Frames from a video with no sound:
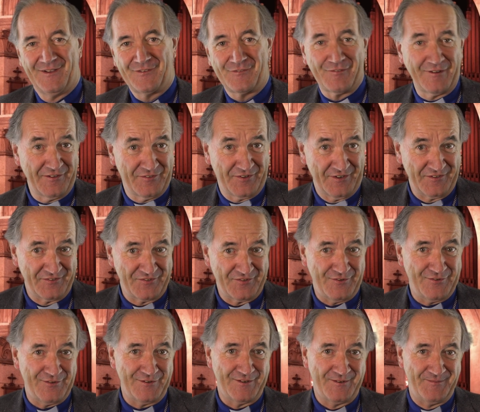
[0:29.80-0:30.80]
Greetings
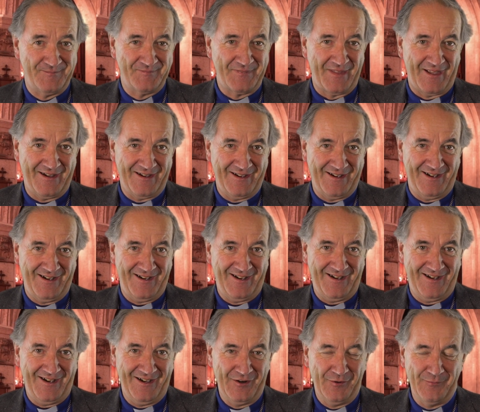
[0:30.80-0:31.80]
all.
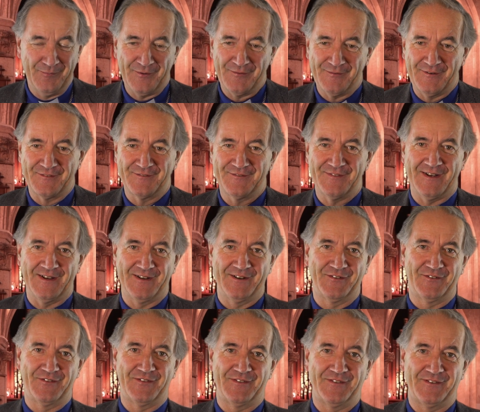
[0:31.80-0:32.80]
I hope you won't find
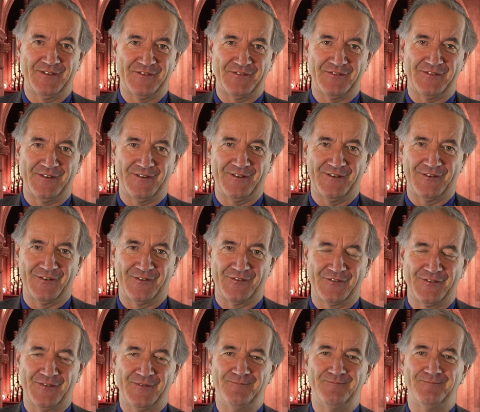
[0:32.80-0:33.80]
this year's